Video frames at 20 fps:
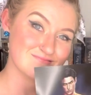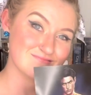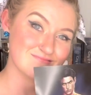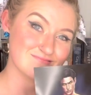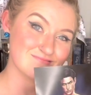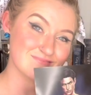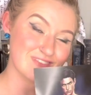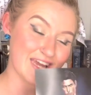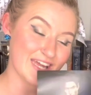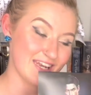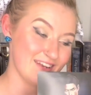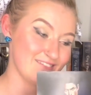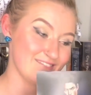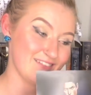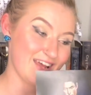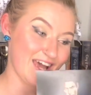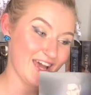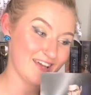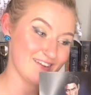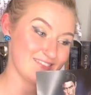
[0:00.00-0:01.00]
And
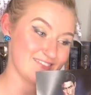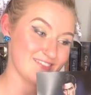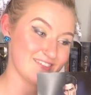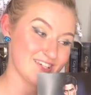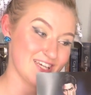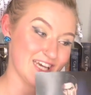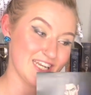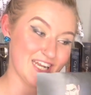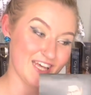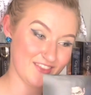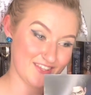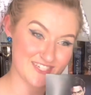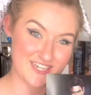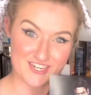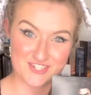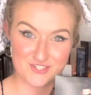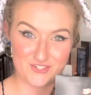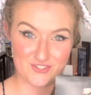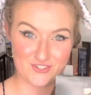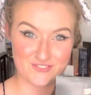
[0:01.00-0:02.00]
had another
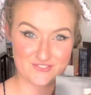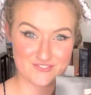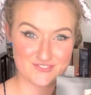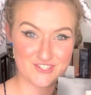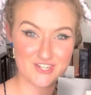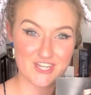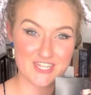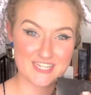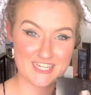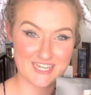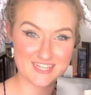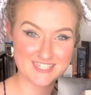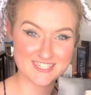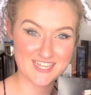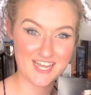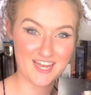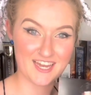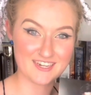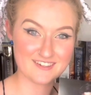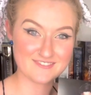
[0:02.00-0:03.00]
tattoo on the other
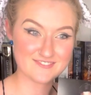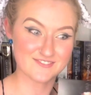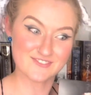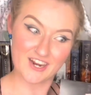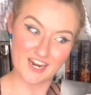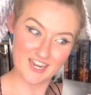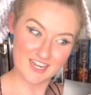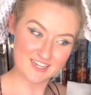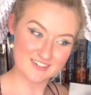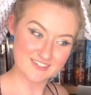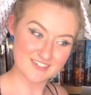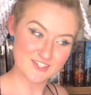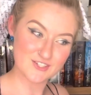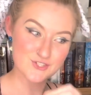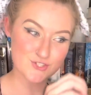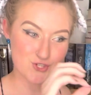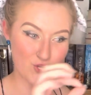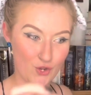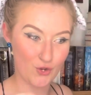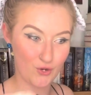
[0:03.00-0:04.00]
side, right?
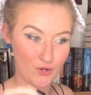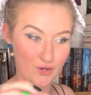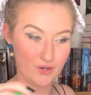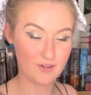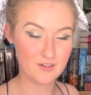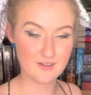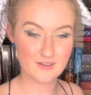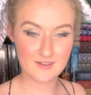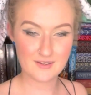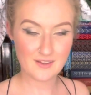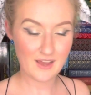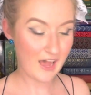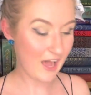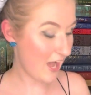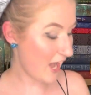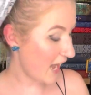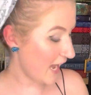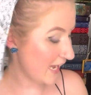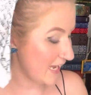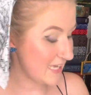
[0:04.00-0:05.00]
So
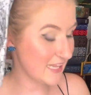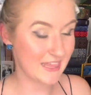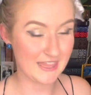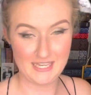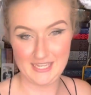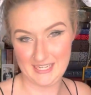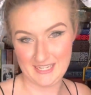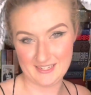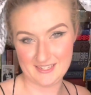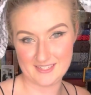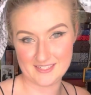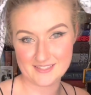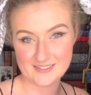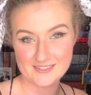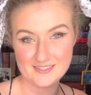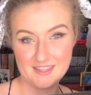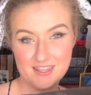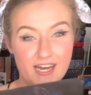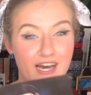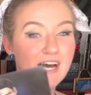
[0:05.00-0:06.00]
I think
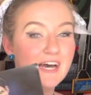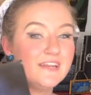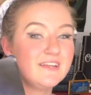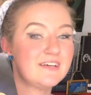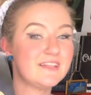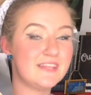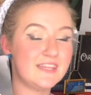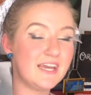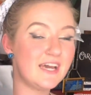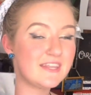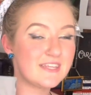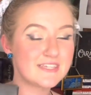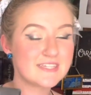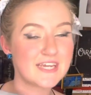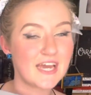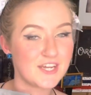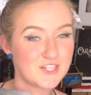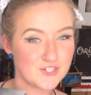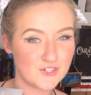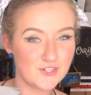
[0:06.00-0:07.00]
that the other
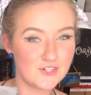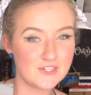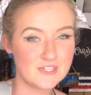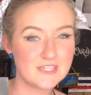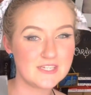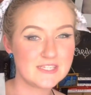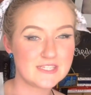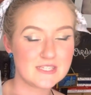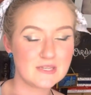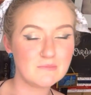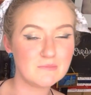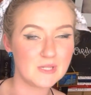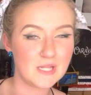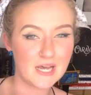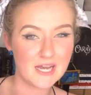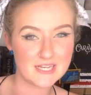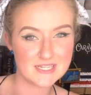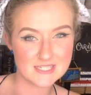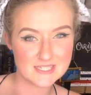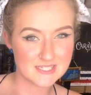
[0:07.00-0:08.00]
tattoo
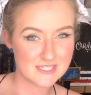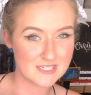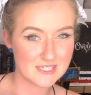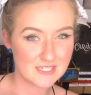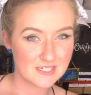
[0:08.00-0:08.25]
symbolizes,